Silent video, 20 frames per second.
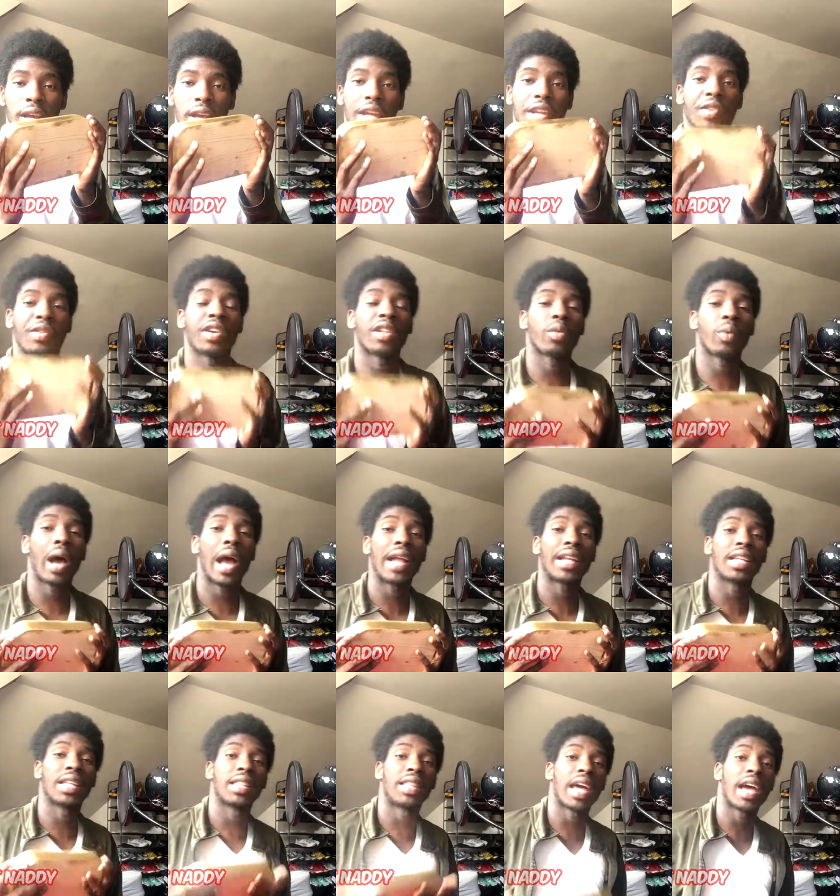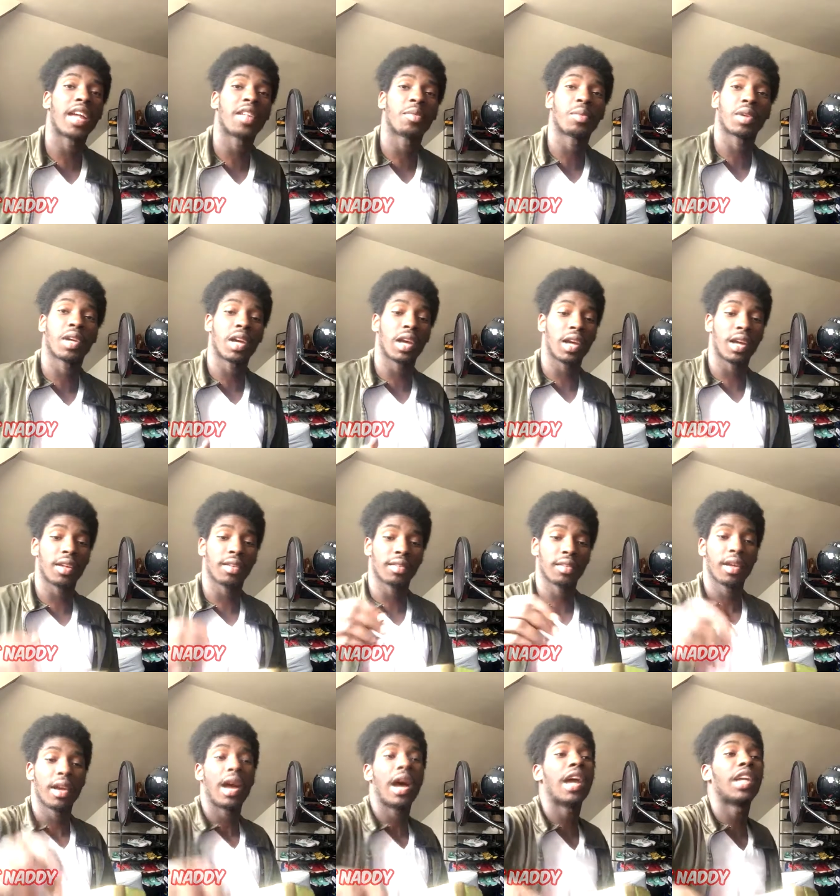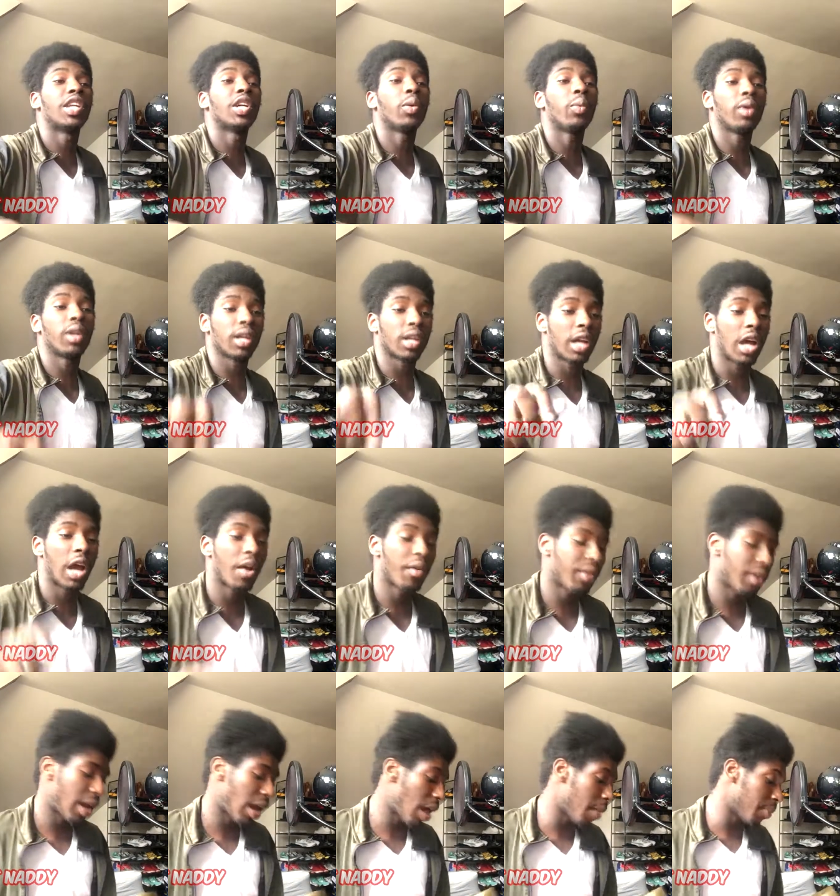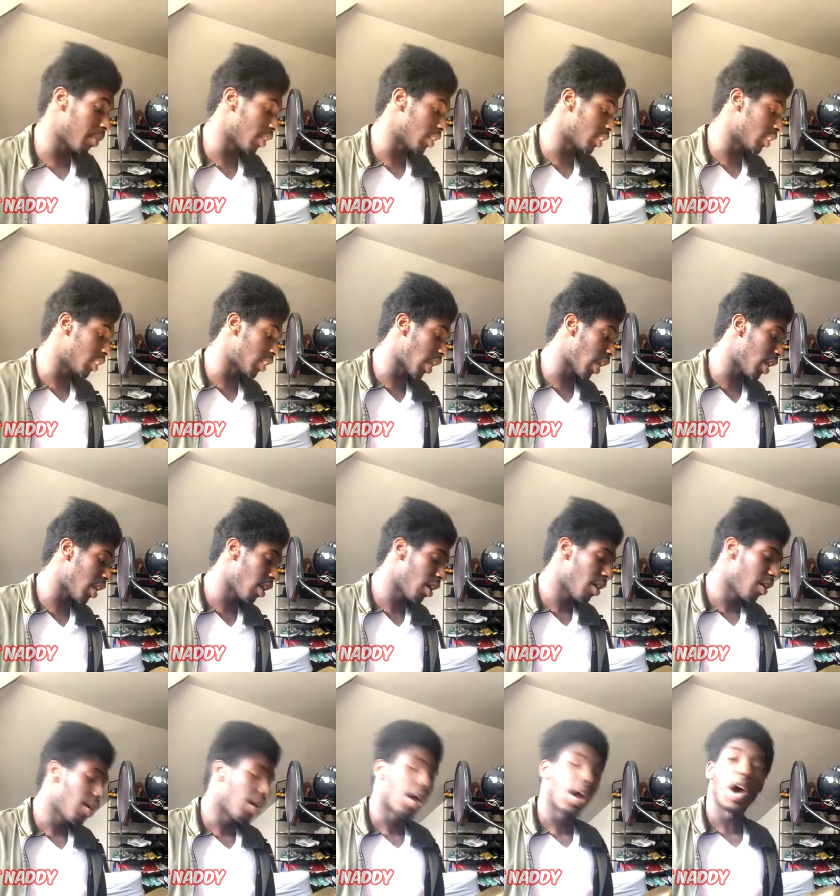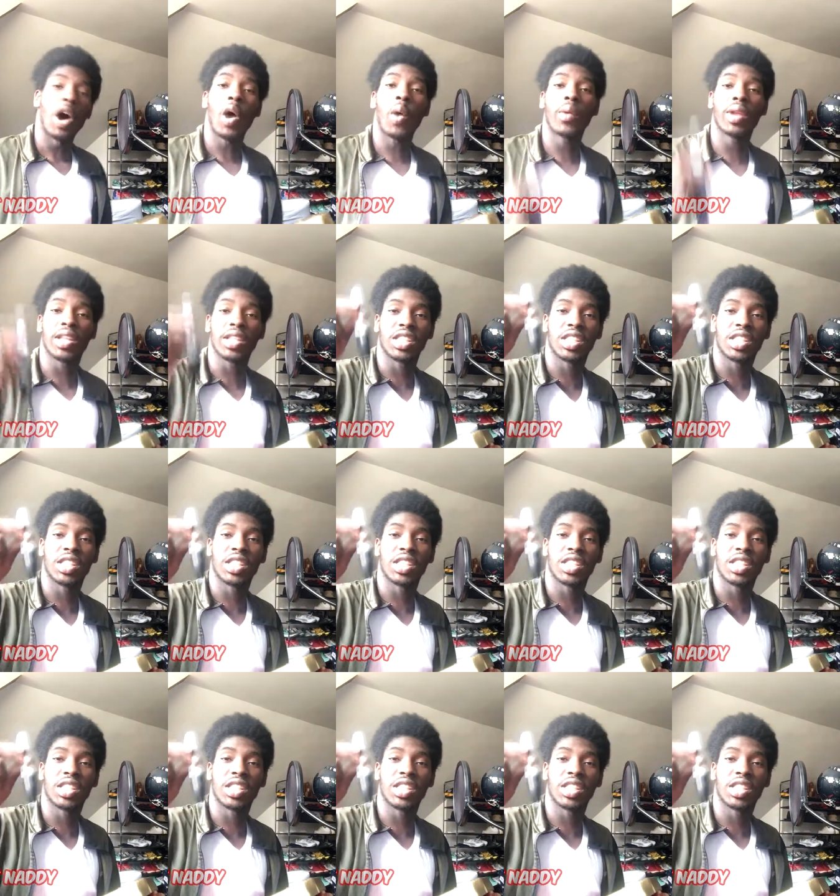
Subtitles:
and the reason why I did that is because I don't want to cover that, but instead I want to